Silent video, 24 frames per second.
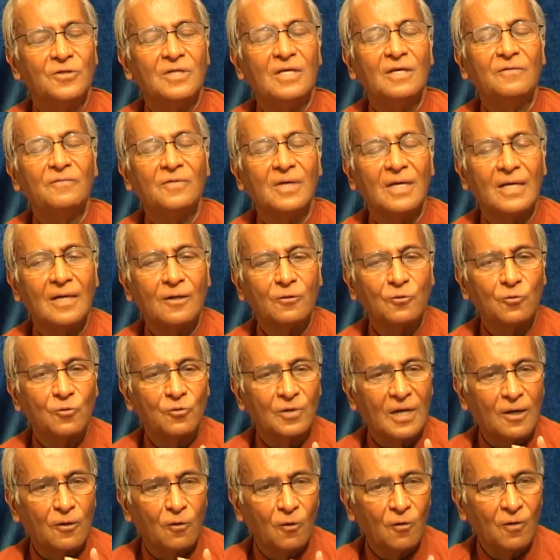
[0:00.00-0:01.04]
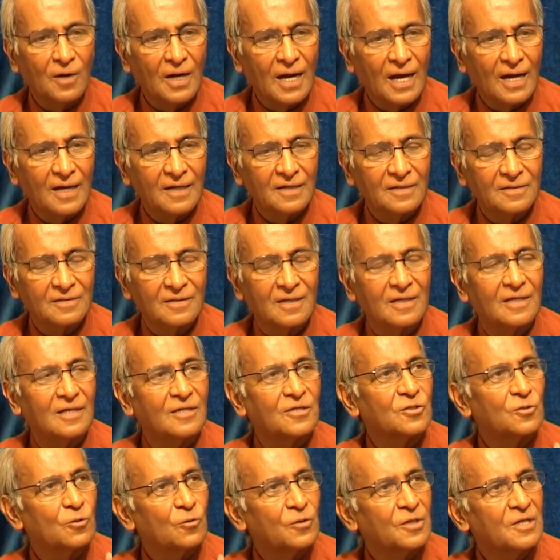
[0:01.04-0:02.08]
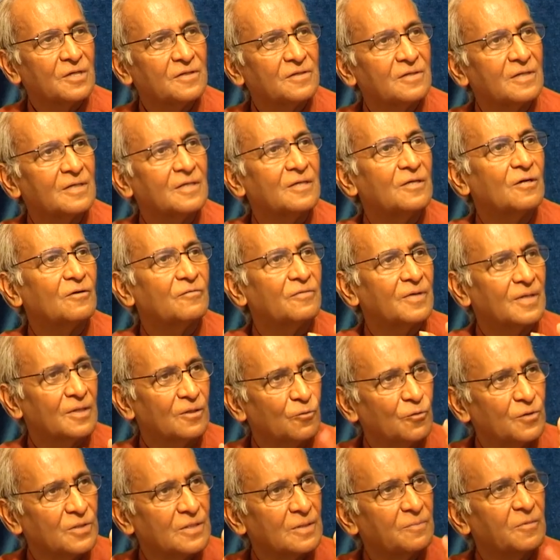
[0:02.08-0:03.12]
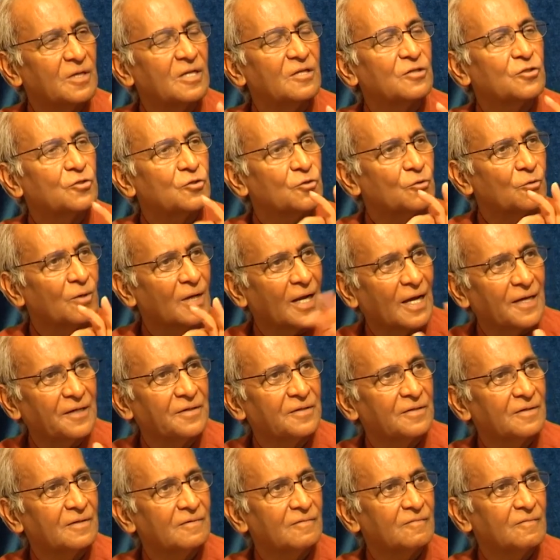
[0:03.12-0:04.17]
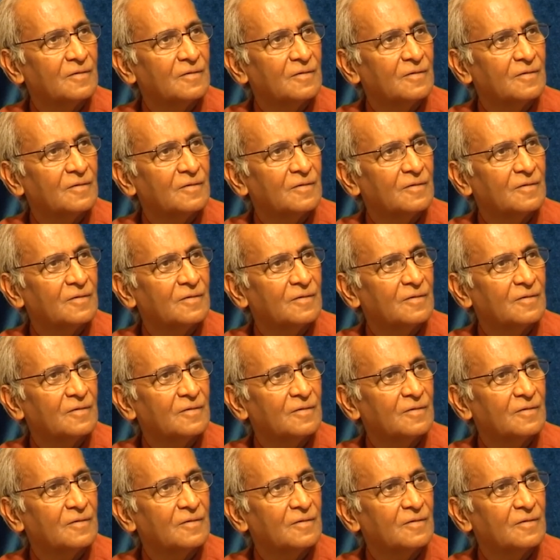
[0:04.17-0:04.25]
You see, we have to recognize the historicity of Hinduism in its true light.